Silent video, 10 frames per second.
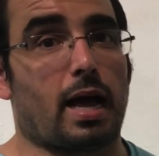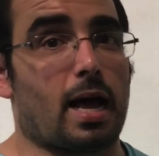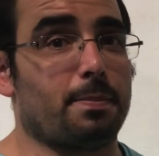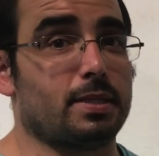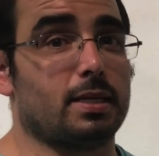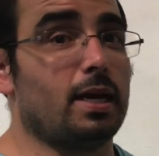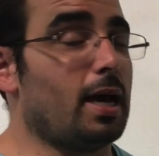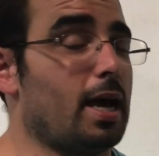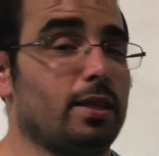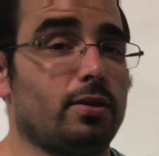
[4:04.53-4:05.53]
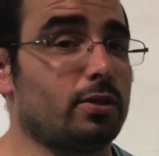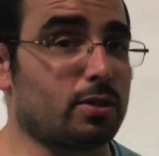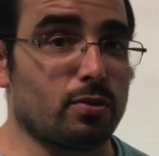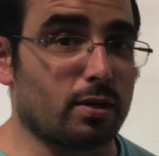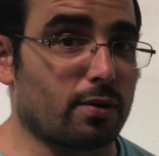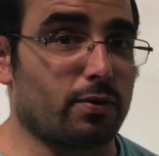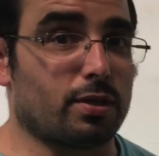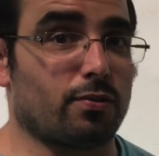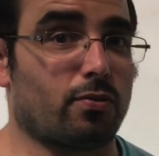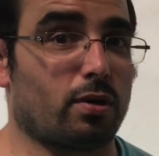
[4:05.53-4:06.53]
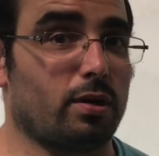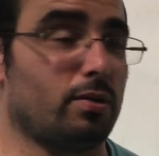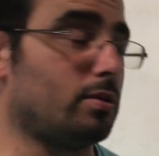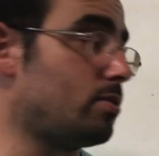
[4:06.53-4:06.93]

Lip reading: apps and they'll just do the conversion for you.